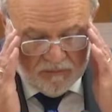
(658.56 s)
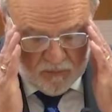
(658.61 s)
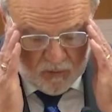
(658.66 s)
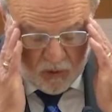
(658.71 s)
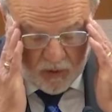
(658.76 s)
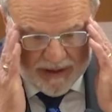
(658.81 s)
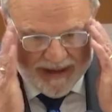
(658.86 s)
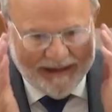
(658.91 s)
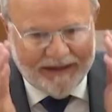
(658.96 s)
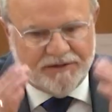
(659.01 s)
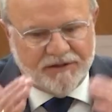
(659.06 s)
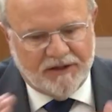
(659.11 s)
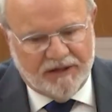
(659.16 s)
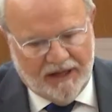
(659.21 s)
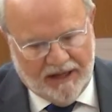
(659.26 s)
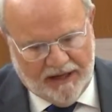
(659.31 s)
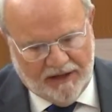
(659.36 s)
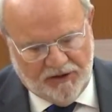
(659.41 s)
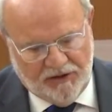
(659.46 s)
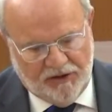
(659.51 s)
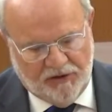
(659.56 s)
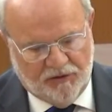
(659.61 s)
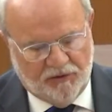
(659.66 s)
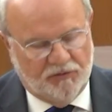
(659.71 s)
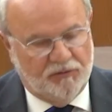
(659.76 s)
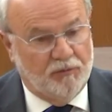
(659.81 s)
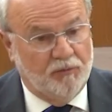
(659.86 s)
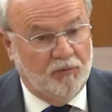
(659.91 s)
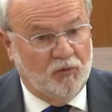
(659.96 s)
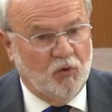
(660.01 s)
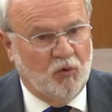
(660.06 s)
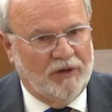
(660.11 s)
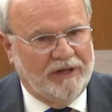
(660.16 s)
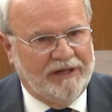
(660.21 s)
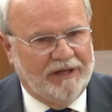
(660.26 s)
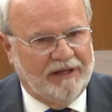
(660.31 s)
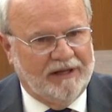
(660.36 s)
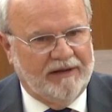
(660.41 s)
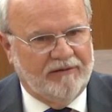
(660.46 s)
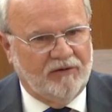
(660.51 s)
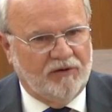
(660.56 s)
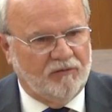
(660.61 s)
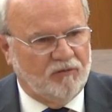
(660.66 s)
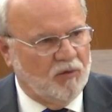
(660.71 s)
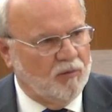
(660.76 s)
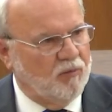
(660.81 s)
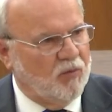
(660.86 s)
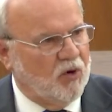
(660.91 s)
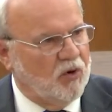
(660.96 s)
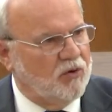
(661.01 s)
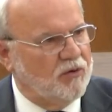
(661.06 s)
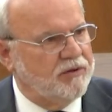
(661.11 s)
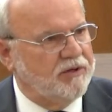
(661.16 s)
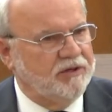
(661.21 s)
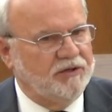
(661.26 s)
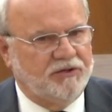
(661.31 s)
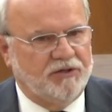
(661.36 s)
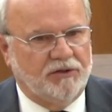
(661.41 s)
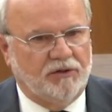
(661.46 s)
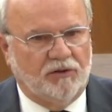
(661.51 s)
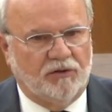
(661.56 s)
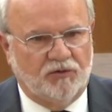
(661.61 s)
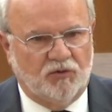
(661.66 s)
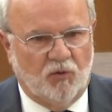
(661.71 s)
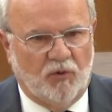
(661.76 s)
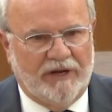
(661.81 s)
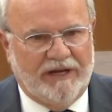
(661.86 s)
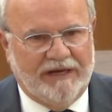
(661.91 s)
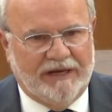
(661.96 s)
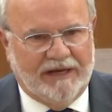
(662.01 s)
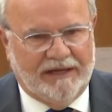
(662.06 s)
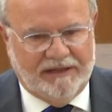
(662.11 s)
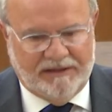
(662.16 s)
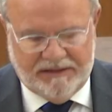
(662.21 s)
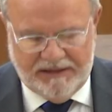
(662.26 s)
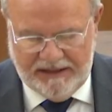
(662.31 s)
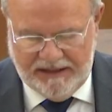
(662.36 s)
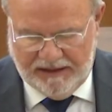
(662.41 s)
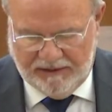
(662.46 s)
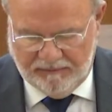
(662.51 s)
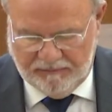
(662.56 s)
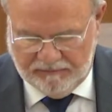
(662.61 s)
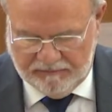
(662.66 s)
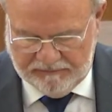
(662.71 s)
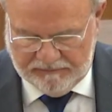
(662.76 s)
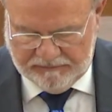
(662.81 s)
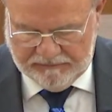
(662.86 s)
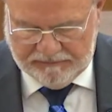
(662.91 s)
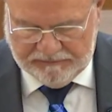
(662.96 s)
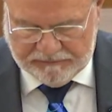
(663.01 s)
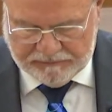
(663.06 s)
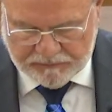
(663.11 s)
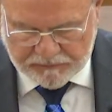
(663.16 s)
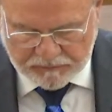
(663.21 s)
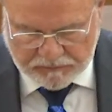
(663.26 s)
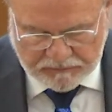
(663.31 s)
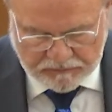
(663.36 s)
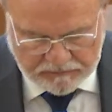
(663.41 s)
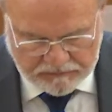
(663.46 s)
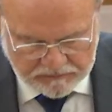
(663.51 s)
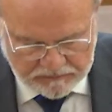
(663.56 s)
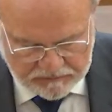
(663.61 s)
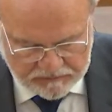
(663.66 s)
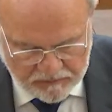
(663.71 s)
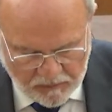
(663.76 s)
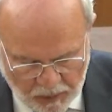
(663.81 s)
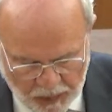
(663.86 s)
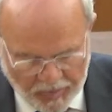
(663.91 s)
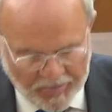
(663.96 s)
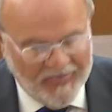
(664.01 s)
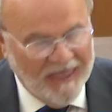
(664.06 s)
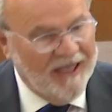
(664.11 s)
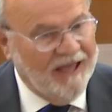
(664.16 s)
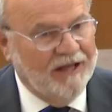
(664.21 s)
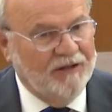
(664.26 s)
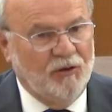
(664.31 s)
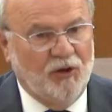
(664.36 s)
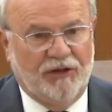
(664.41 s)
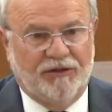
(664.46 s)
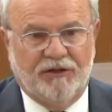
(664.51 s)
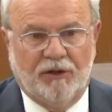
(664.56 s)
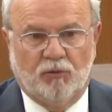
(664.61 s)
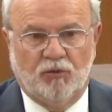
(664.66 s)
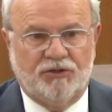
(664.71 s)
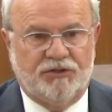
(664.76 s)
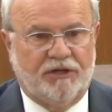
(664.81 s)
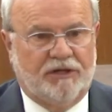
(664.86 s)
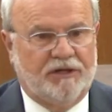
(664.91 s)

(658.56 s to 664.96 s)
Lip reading: or 8 to 9 years, from 2011 from birth until 2019, and that there was a